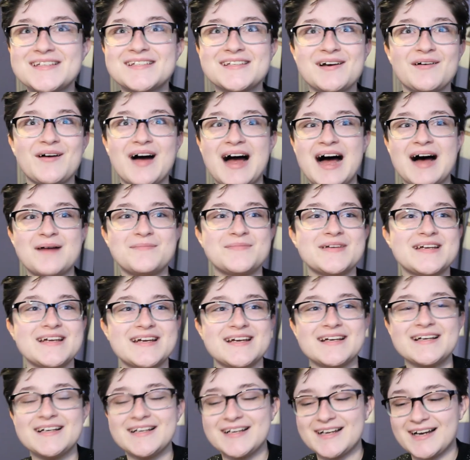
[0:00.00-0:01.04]
so
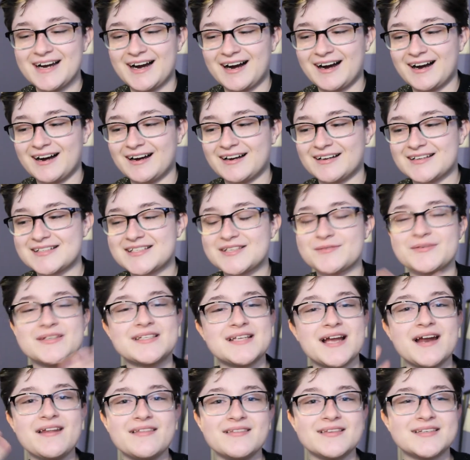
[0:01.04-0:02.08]
happy. So we
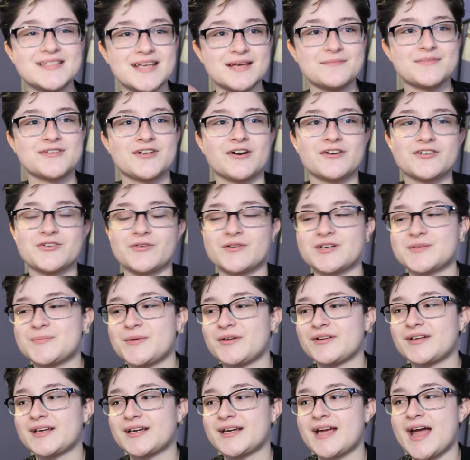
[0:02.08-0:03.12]
stayed in the same Star Tours
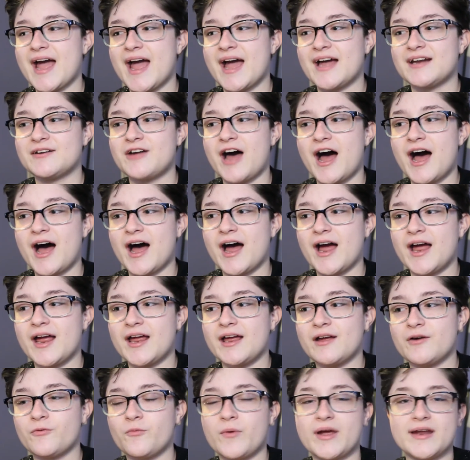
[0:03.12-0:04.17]
building, and
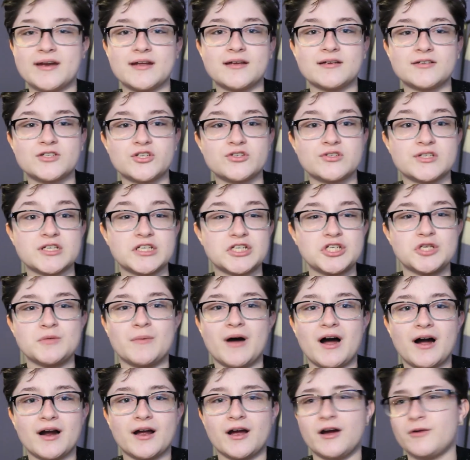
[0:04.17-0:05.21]
I waited to see
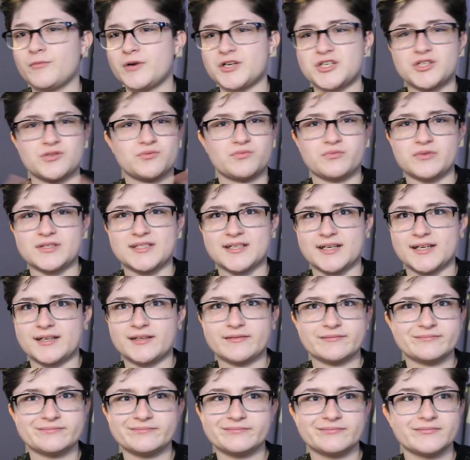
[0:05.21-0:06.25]
Chewbacca, which was,
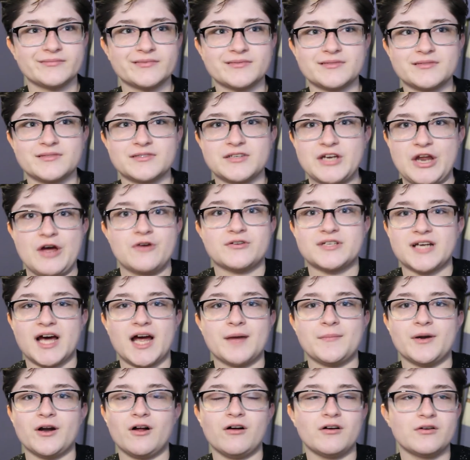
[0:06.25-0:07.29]
like, no
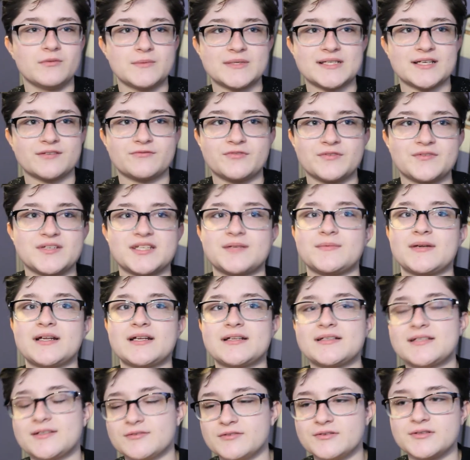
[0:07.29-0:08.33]
time at all. It was, like, 15
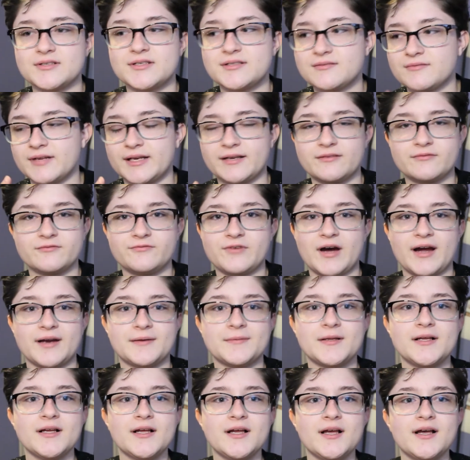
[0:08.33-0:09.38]
minutes, so it was, like,
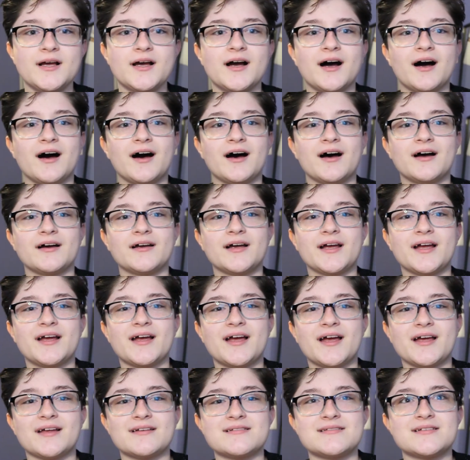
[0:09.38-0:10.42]
fine.
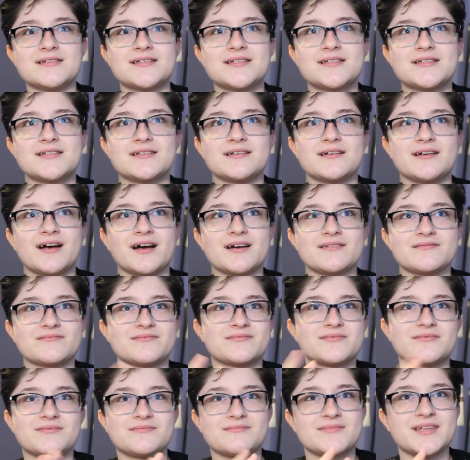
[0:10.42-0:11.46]
And
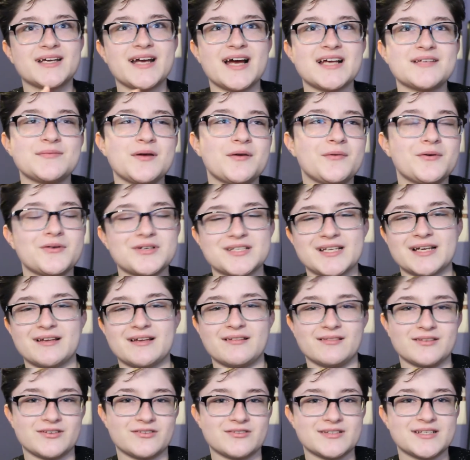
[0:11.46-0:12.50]
the cast member was, like,
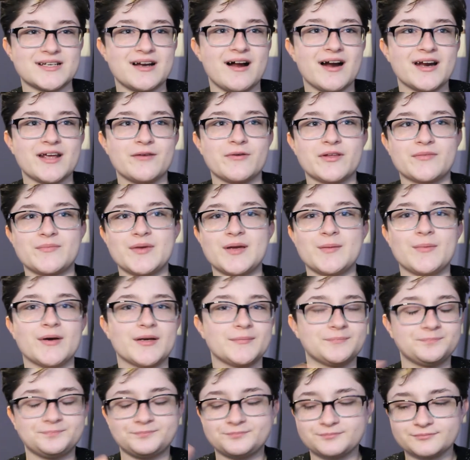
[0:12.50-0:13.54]
a little snotty with me, but